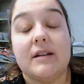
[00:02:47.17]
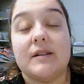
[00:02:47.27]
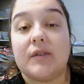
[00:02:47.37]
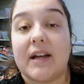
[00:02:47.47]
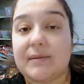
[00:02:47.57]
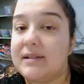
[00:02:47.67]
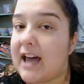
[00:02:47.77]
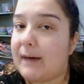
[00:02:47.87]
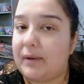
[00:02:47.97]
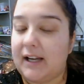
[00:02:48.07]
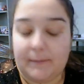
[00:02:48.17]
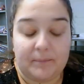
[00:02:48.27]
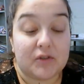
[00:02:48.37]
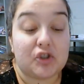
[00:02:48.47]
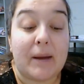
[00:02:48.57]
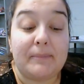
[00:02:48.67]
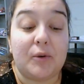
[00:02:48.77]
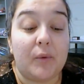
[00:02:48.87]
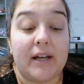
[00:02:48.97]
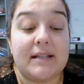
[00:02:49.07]
So that's what's happening.
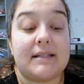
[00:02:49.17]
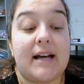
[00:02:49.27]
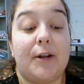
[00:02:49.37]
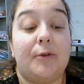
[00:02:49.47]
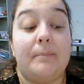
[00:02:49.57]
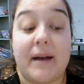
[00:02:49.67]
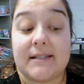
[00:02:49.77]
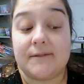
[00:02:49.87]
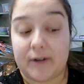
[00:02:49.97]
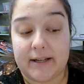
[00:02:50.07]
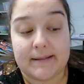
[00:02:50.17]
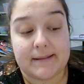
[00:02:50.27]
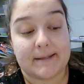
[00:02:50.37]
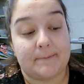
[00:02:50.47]
Chapter 1 is titled Best Friends.